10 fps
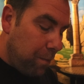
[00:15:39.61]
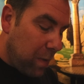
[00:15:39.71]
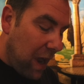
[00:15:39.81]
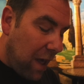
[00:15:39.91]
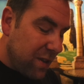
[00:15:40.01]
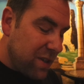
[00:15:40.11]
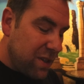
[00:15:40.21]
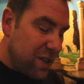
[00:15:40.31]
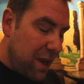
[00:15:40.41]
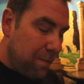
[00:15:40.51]
But yeah,
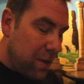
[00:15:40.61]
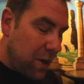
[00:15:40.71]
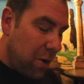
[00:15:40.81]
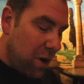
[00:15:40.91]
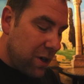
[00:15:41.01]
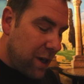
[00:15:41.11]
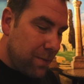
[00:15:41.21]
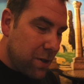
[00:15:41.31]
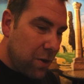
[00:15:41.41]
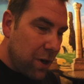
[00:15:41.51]
this dip, the yogurt
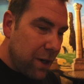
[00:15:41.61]
dip's so